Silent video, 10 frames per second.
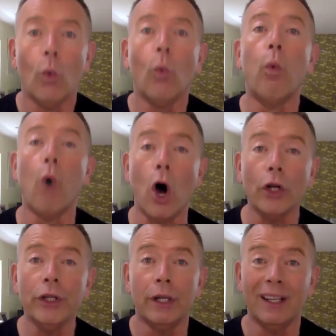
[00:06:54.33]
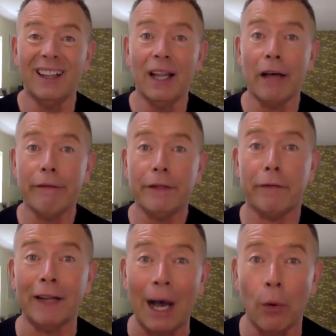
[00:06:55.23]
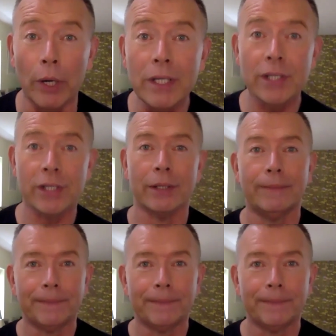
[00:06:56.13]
One loved flowers